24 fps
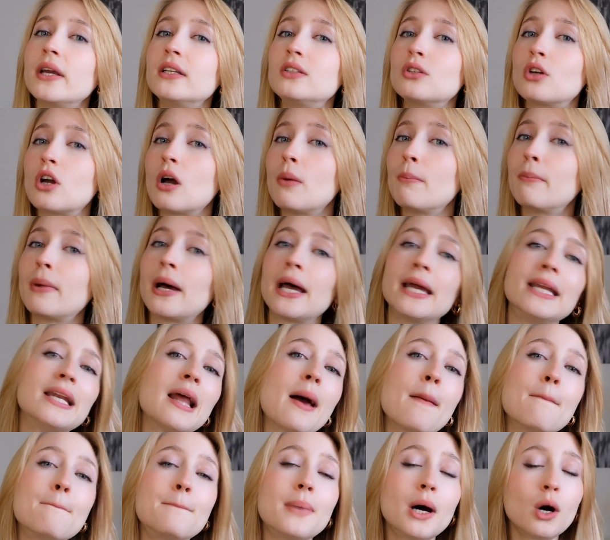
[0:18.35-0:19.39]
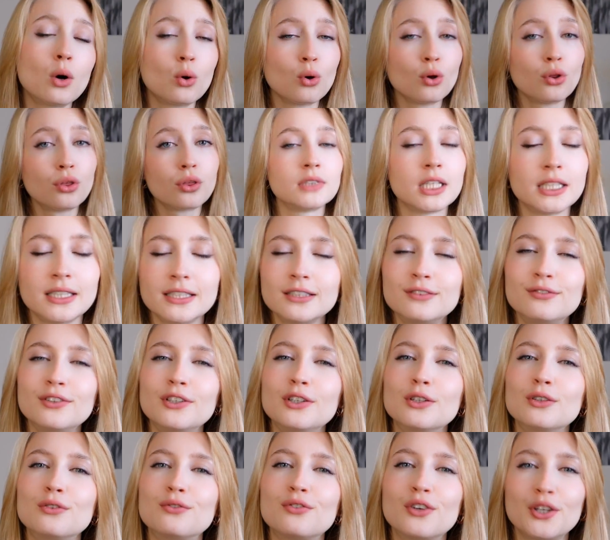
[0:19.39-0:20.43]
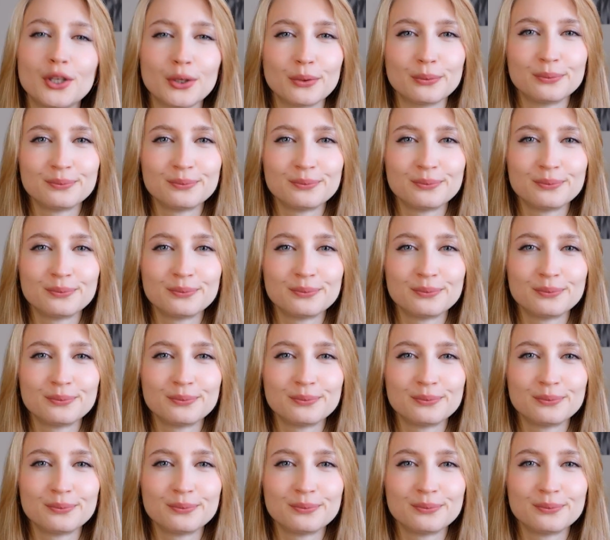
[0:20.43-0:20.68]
to combine both, then this video is for you.